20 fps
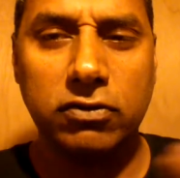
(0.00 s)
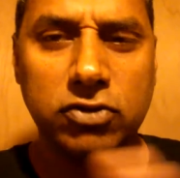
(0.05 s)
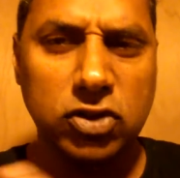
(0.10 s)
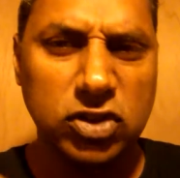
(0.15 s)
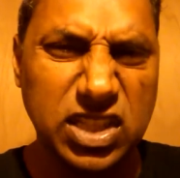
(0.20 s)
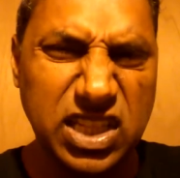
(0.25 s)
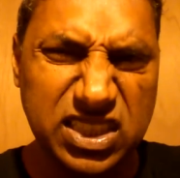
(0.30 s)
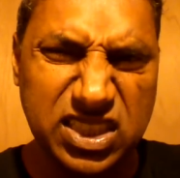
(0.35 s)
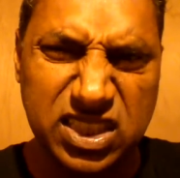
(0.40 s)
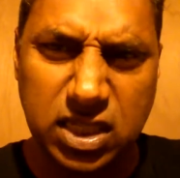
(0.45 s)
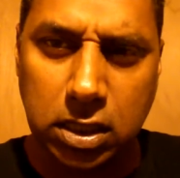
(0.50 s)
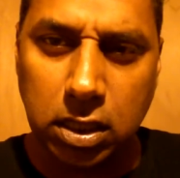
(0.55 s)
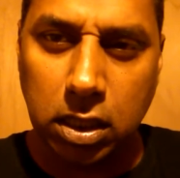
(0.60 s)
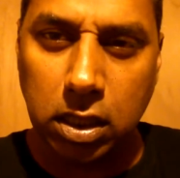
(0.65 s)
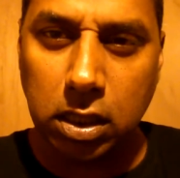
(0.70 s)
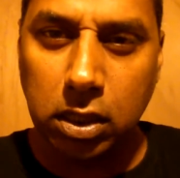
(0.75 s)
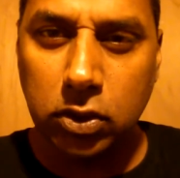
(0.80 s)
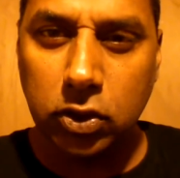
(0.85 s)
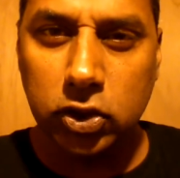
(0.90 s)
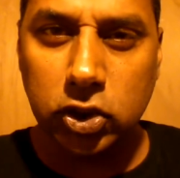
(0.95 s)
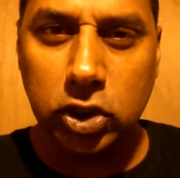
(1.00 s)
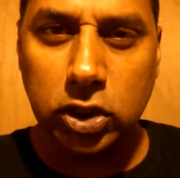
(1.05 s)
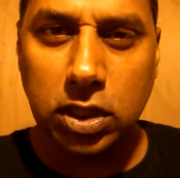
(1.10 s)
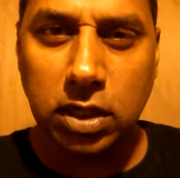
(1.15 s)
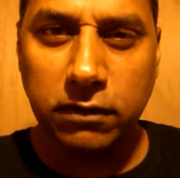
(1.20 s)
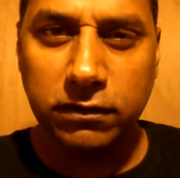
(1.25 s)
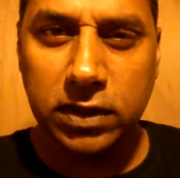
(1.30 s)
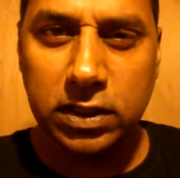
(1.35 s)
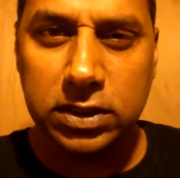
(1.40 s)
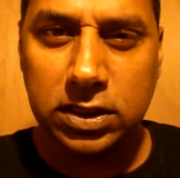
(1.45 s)
So that's the conclusion
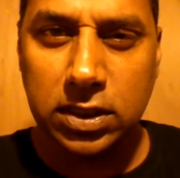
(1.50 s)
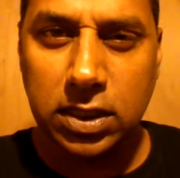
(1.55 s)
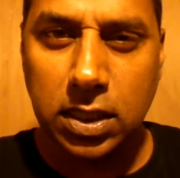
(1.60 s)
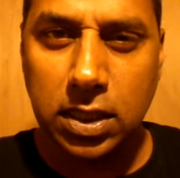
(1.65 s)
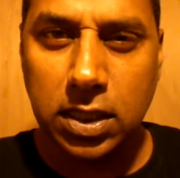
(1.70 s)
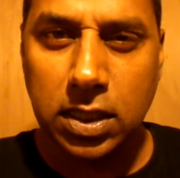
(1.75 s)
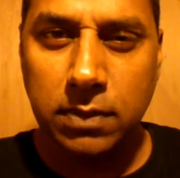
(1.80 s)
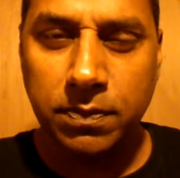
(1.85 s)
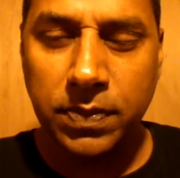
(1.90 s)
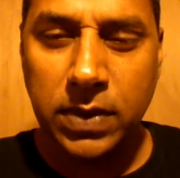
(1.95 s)
of this uh,